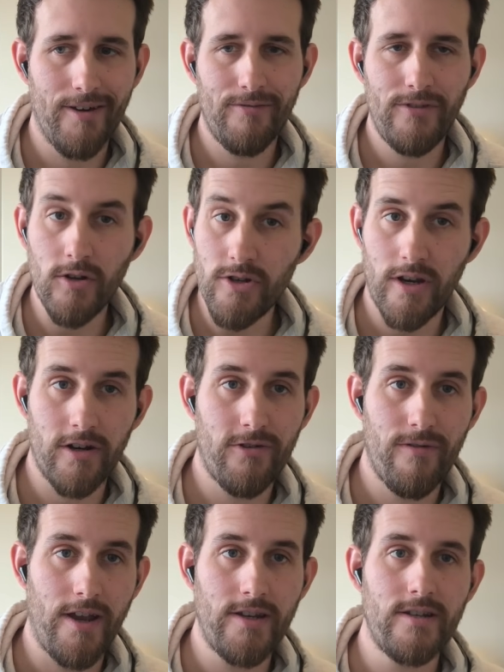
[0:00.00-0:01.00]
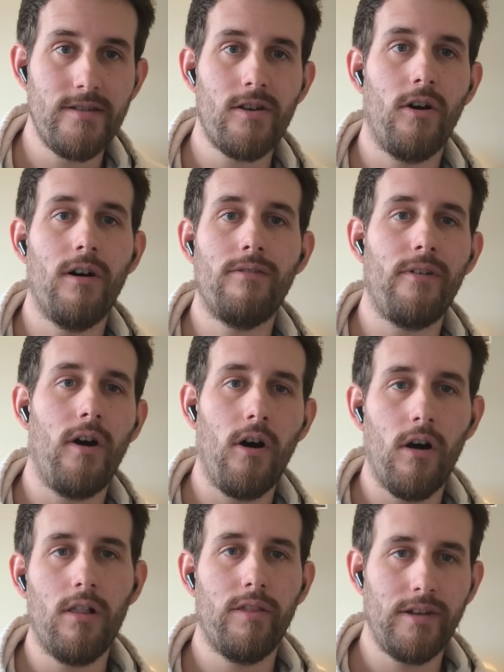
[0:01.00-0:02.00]
future iterations of
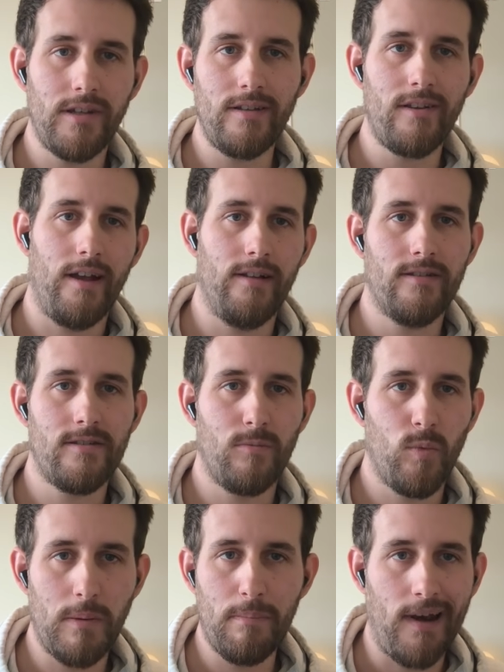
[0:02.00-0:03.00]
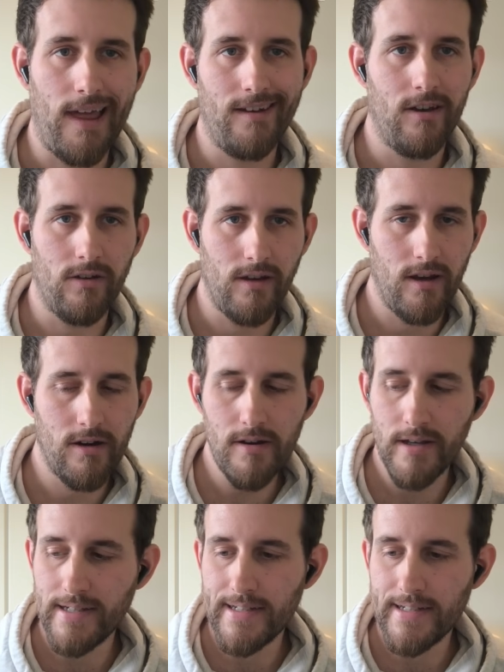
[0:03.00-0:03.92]
all the details we planned on here.